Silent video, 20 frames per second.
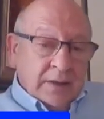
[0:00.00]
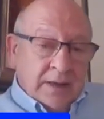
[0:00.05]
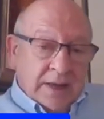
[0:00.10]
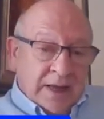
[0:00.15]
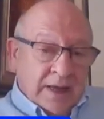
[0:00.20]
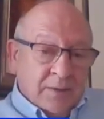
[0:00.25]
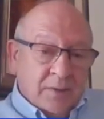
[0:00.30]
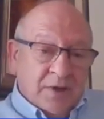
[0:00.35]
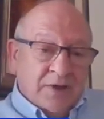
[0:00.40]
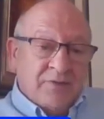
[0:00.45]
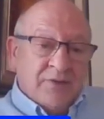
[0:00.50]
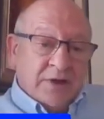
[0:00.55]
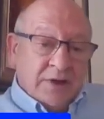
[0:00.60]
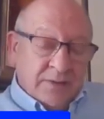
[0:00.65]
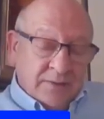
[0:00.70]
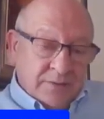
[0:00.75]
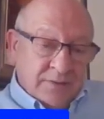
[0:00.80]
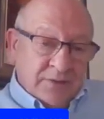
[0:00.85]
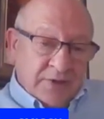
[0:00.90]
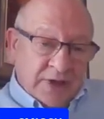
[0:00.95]
However,
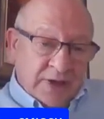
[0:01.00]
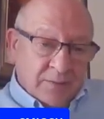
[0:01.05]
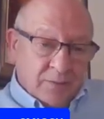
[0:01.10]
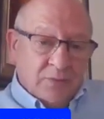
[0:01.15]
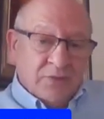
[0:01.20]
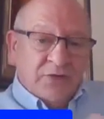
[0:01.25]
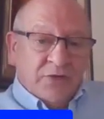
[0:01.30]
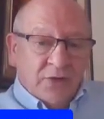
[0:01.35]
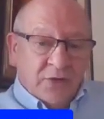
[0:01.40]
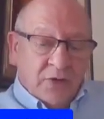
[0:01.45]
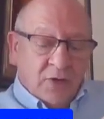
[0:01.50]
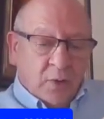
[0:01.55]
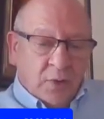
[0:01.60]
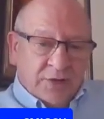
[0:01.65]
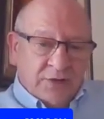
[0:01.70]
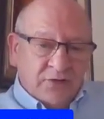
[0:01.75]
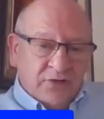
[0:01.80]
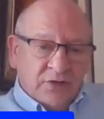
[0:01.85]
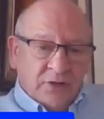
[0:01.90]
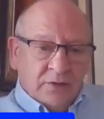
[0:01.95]
that was the
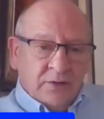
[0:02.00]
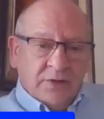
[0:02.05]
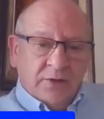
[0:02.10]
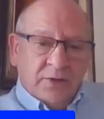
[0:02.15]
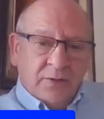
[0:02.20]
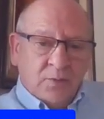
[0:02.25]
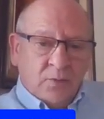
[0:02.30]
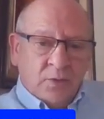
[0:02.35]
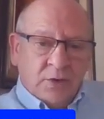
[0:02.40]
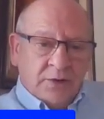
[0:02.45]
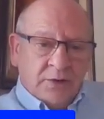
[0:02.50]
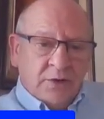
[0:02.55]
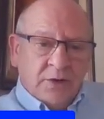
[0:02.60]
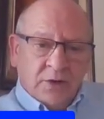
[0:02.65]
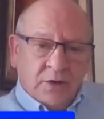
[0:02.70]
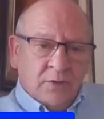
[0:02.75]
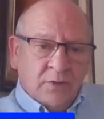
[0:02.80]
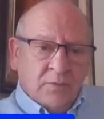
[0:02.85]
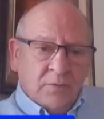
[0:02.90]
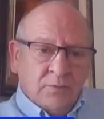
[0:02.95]
question that would
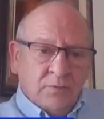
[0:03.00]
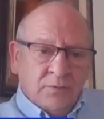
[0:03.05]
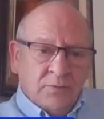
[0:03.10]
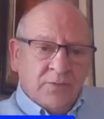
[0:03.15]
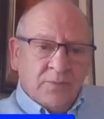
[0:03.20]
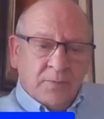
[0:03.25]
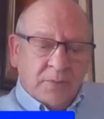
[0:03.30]
come